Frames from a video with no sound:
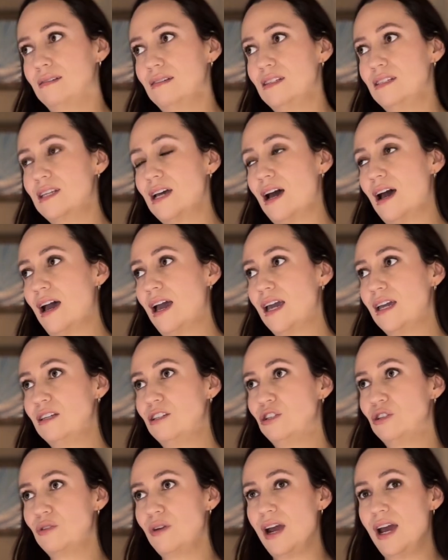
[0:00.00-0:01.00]
tie
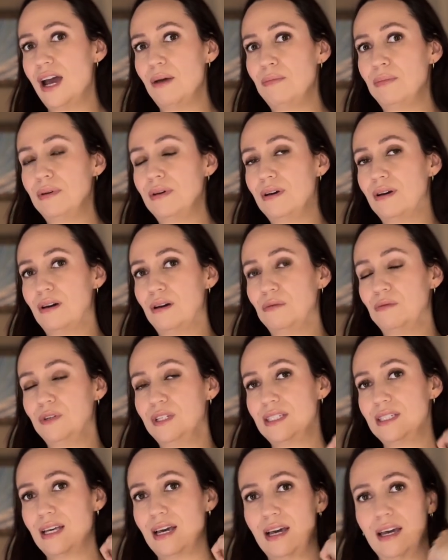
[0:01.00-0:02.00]
strap on one
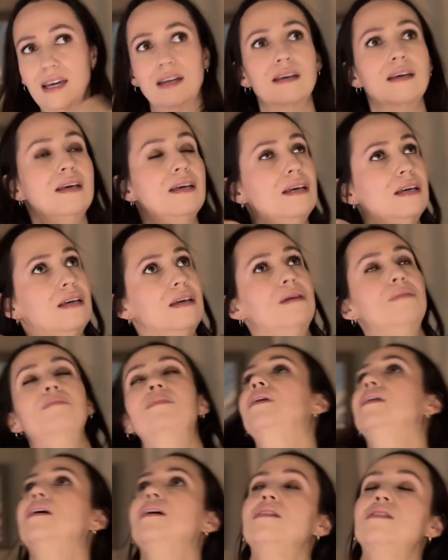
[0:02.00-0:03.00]
side,
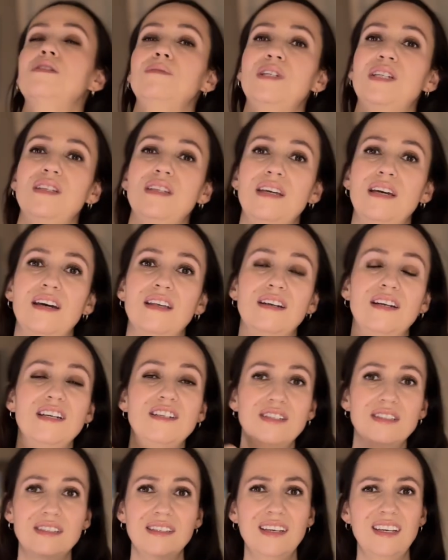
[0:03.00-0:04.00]
but not so much the other. It's
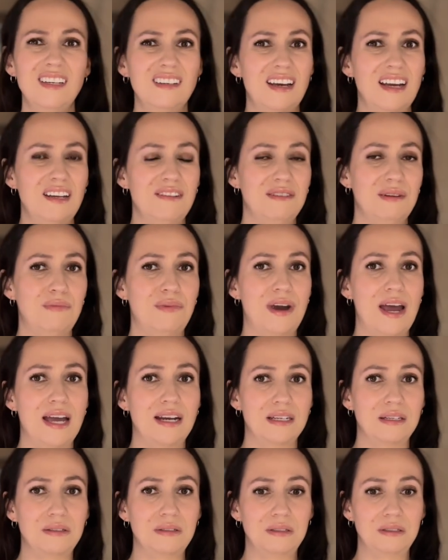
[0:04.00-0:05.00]
just like kind of
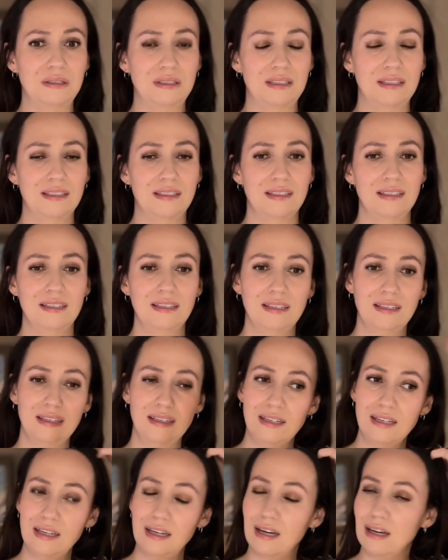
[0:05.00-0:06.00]
impractical.
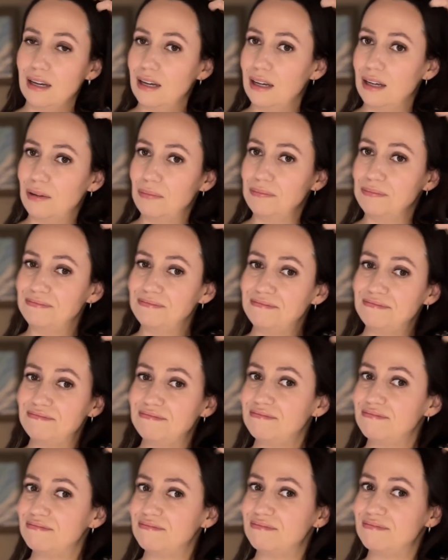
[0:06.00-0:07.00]
Um,
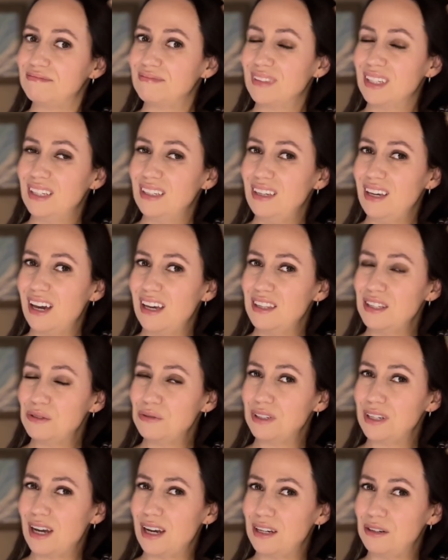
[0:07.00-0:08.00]
yeah, this
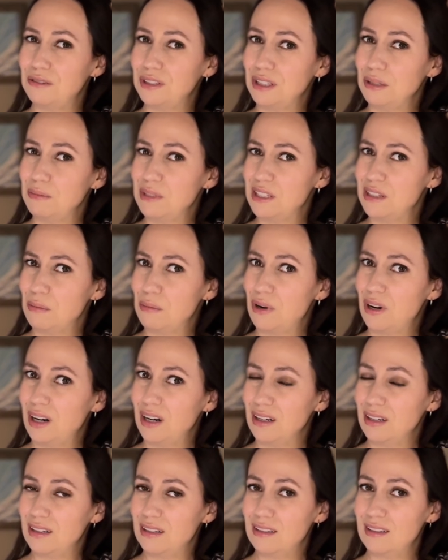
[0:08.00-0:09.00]
one kind of really missed the
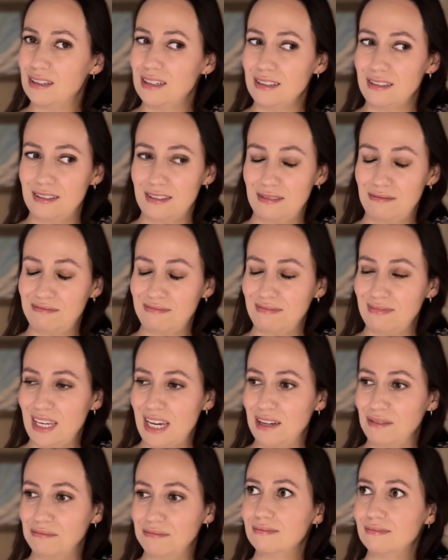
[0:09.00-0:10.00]
mark.
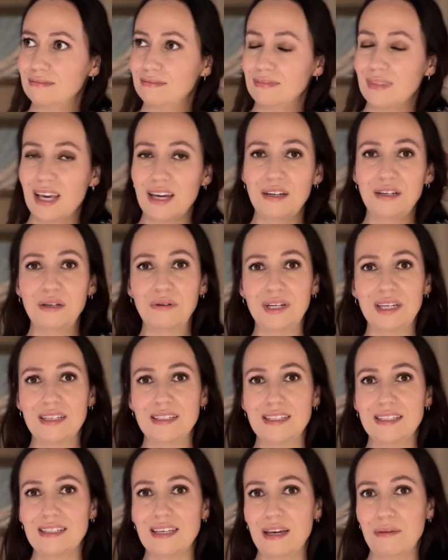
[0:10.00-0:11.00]
Yeah, I don't know what else
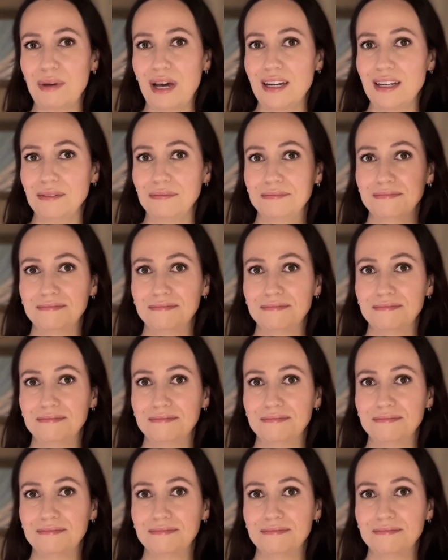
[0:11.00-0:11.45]
to say about it.